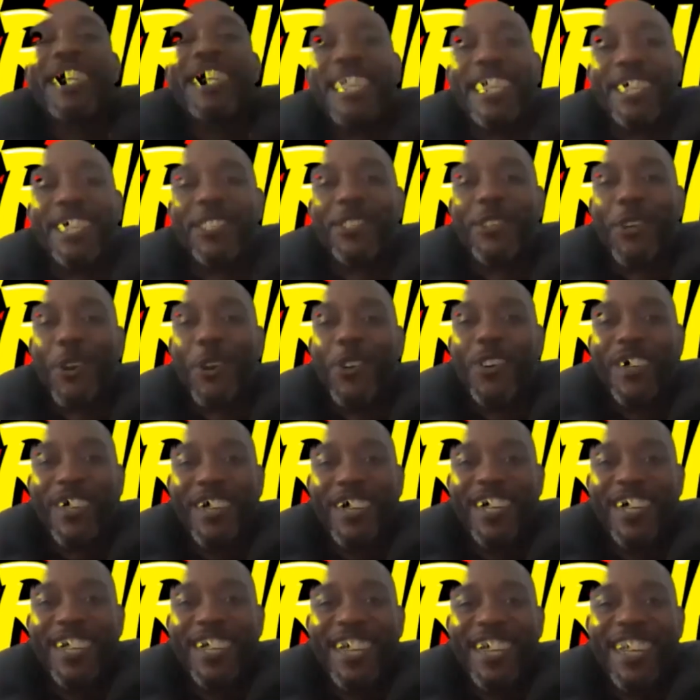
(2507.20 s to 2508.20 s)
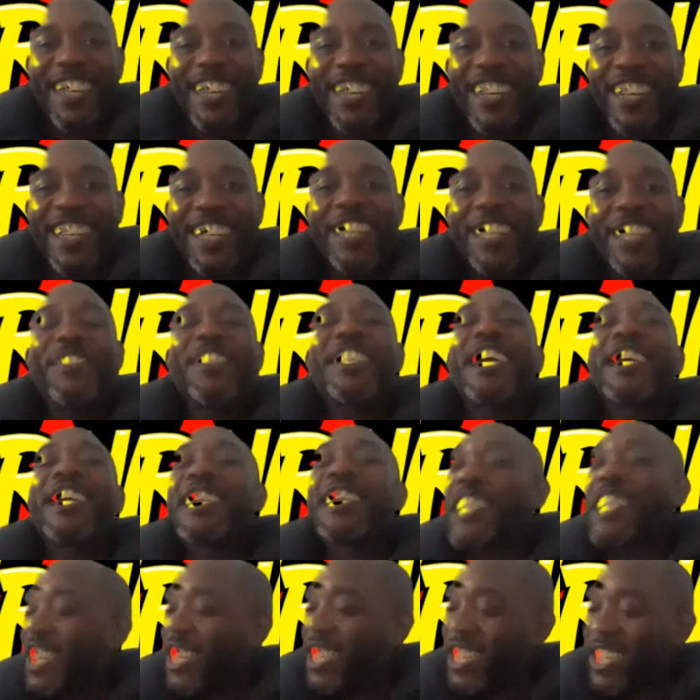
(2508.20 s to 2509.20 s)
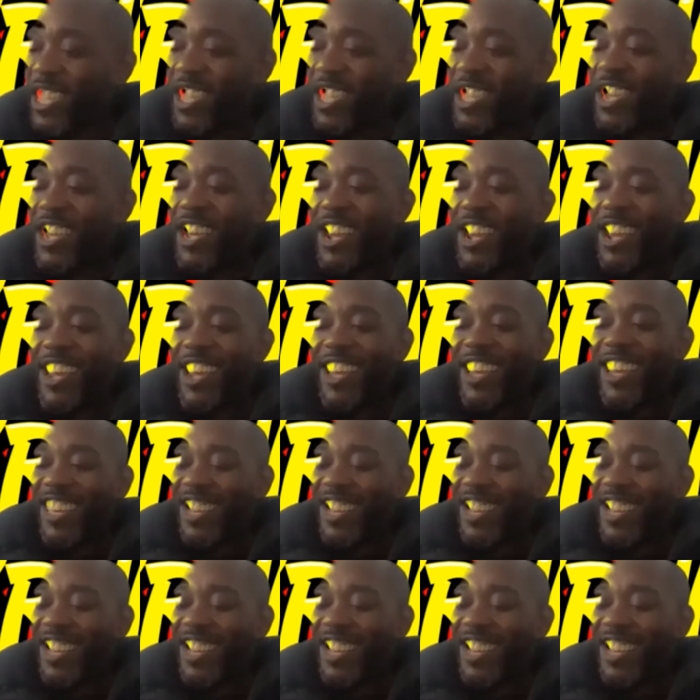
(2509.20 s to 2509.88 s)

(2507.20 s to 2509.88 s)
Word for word: you this story. yeah. The reason why I say that before you